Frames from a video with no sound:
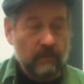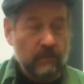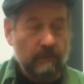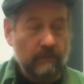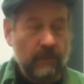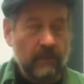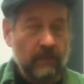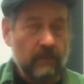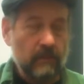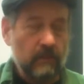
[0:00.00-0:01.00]
to
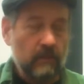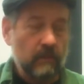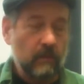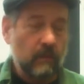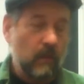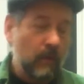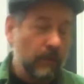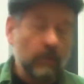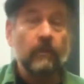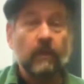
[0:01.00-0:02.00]
find all
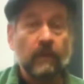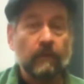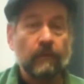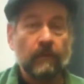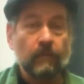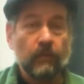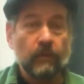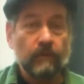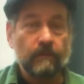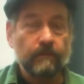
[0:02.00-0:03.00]
the notes on the fretboard,
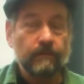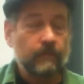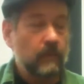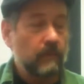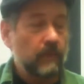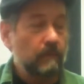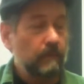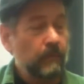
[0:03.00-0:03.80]
right?